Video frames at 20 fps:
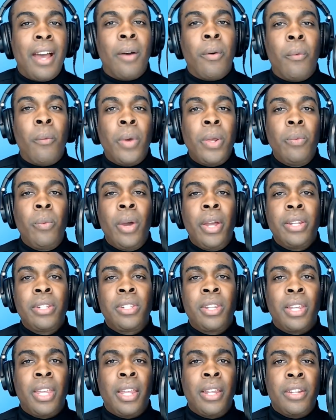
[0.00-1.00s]
We went
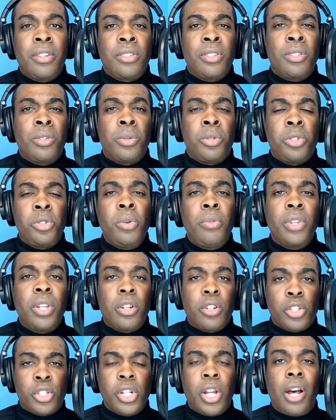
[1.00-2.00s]
to get us to a
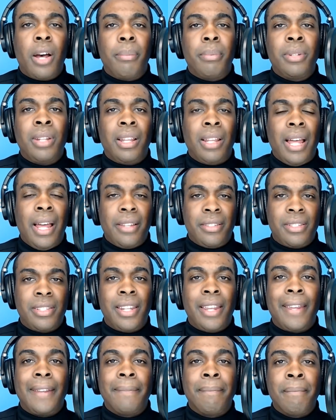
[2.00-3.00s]
souvenir shop the last
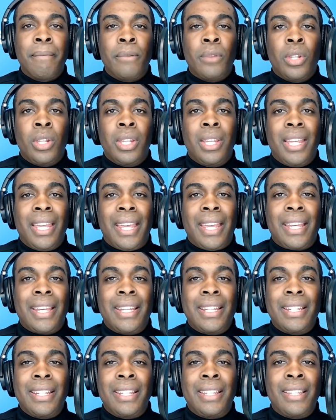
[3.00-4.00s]
day.
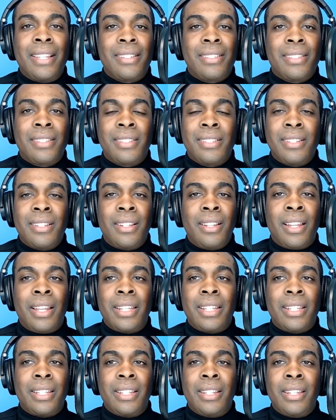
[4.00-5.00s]
And this,
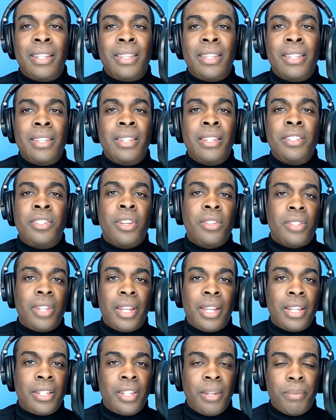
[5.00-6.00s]
like, just
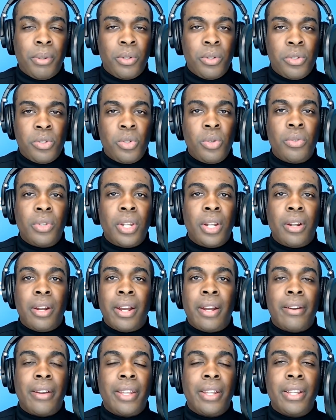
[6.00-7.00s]
like a typical souvenir
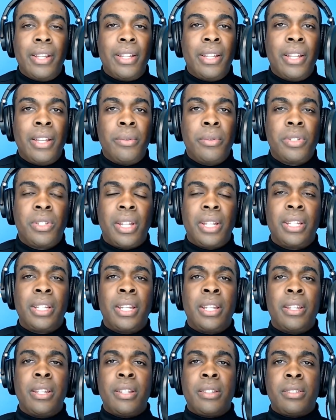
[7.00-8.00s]
area, it was like
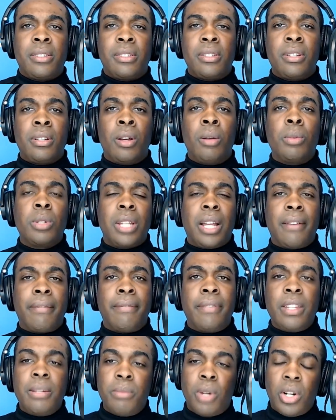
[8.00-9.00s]
in this almost like a
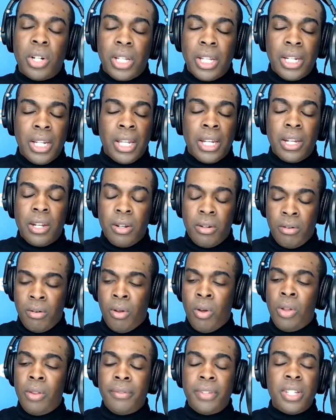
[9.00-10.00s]
flea market, and
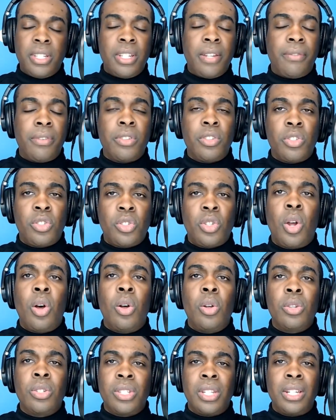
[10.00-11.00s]
all of these different
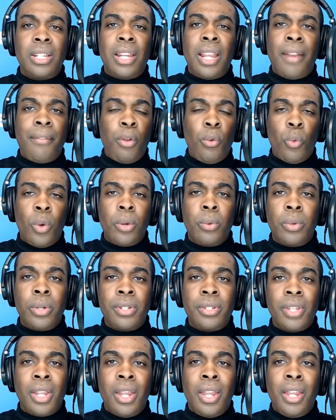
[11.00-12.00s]
stalls, and everyone was,